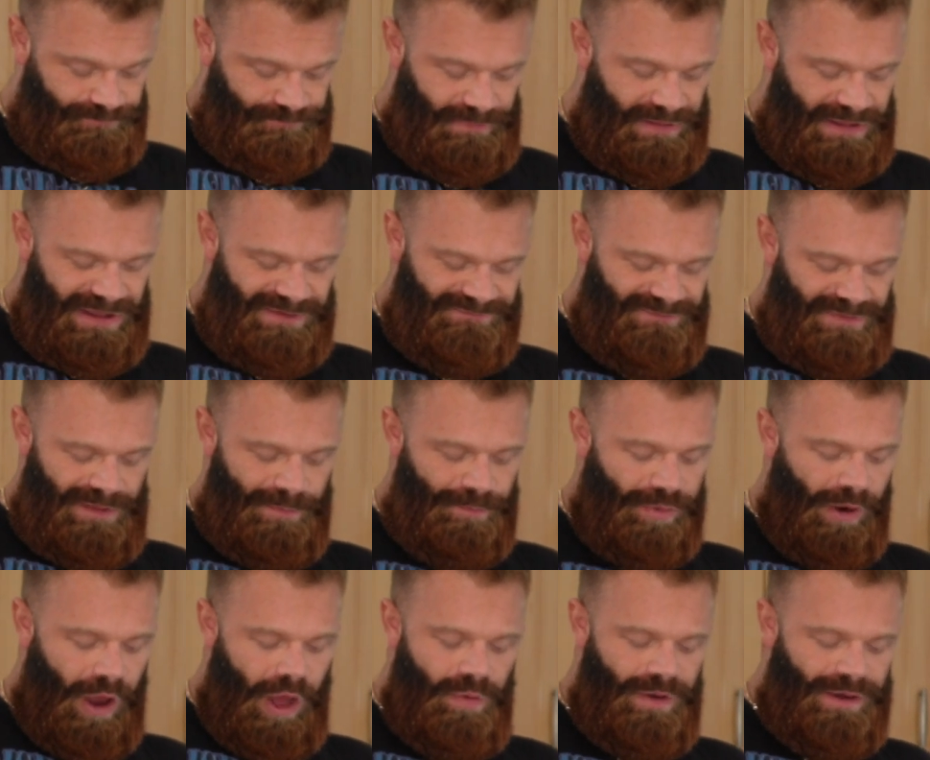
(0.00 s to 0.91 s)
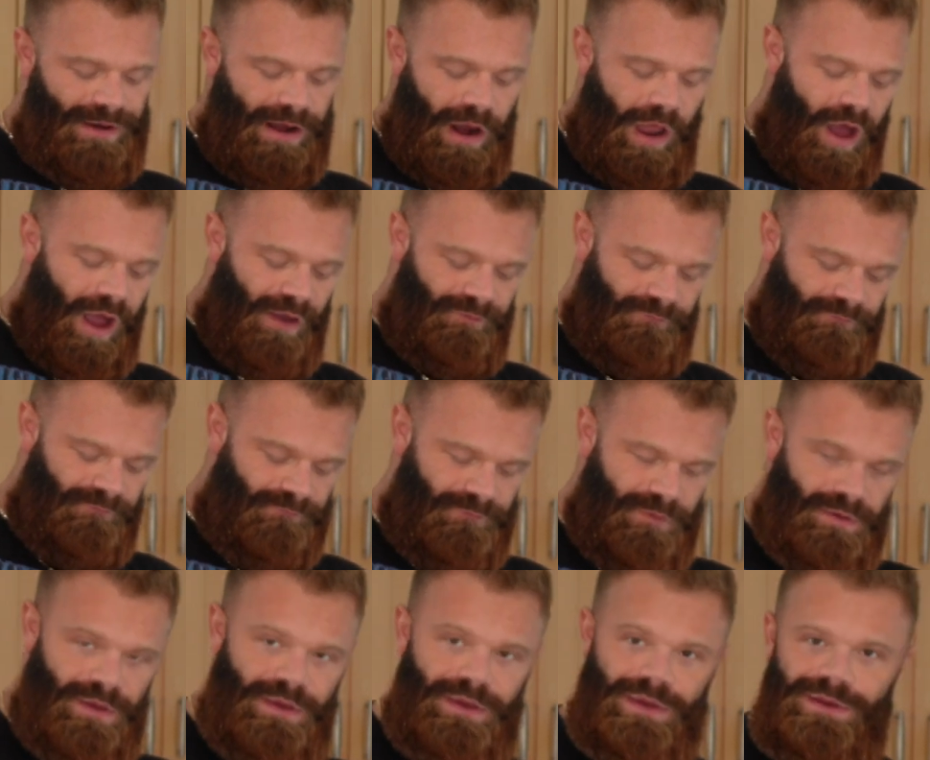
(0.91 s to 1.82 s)
living the bloated
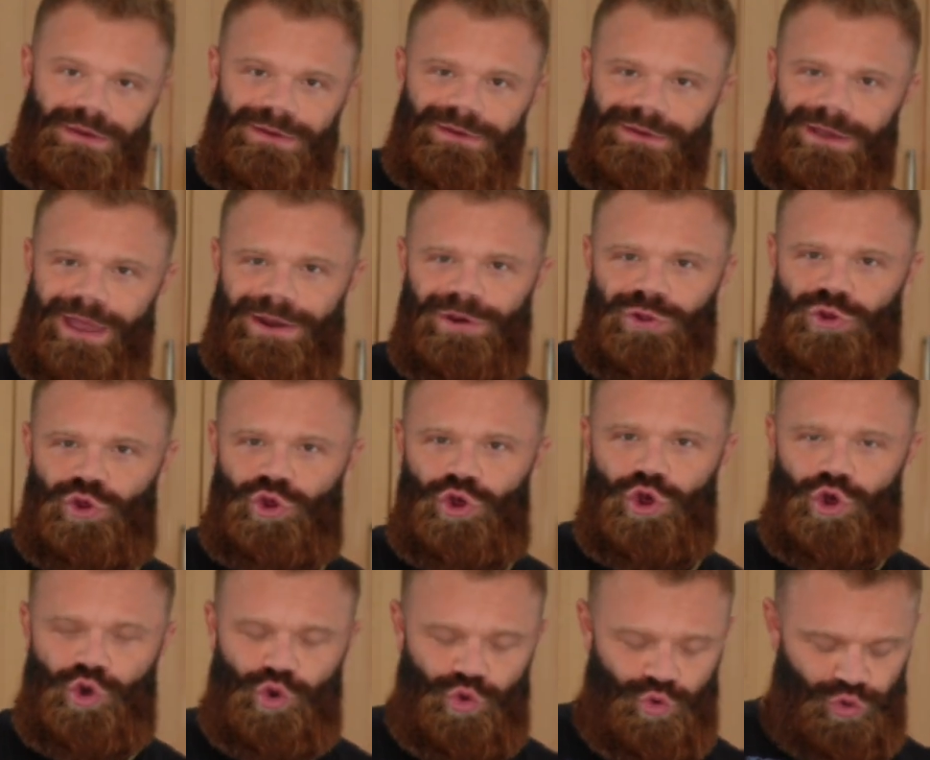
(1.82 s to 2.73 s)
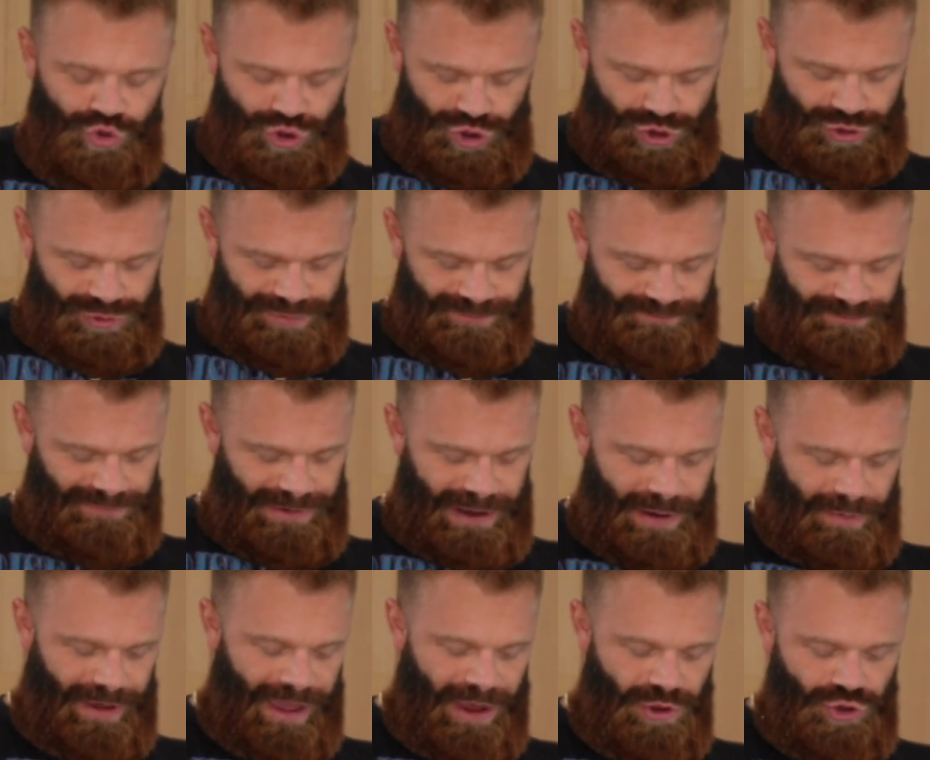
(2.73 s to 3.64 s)
life, getting huge.
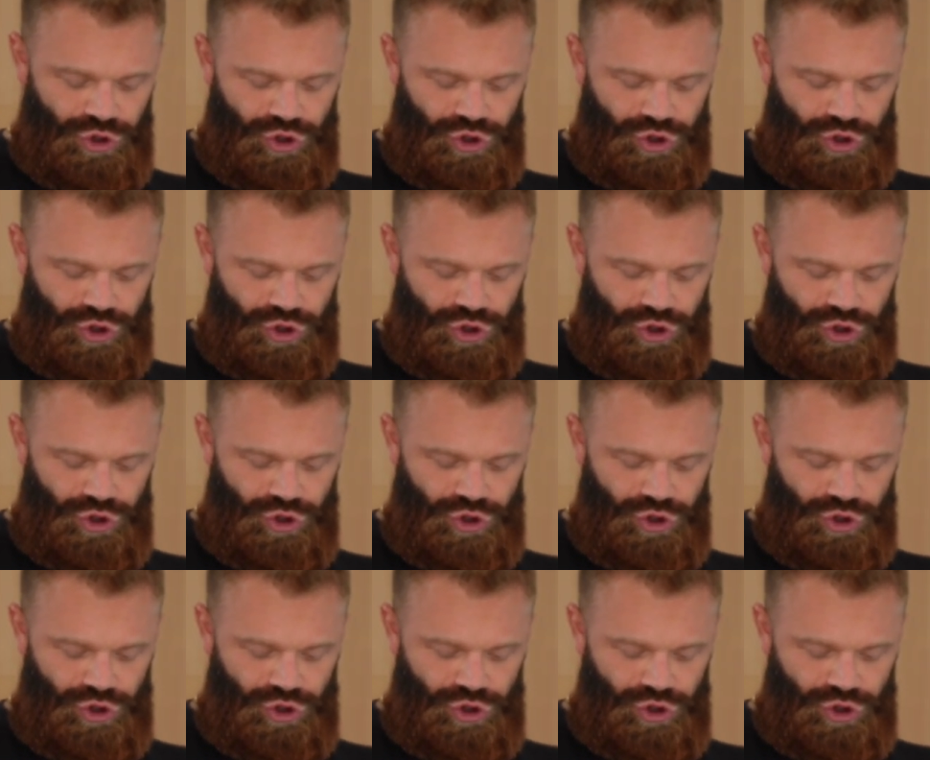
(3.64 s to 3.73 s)
Now we're getting